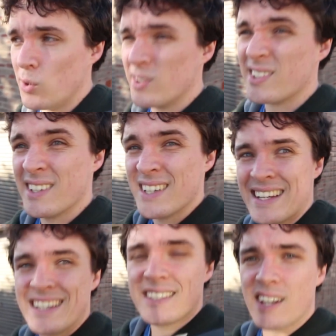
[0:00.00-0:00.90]
don't
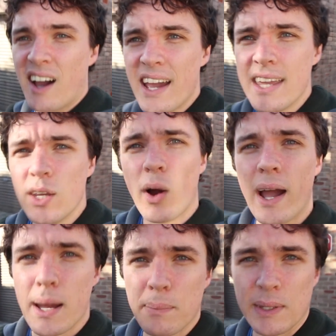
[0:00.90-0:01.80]
tie your
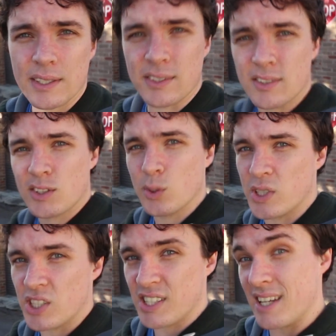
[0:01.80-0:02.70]
happiness to
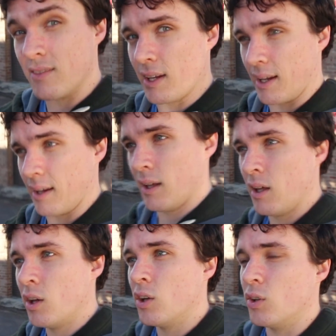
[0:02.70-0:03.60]
achieving
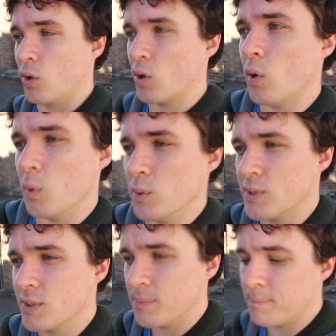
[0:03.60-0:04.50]
your
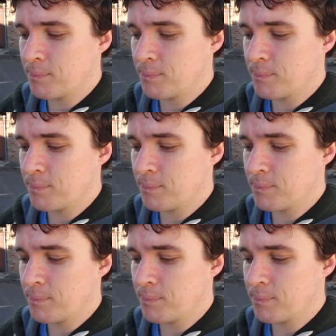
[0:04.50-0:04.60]
goals.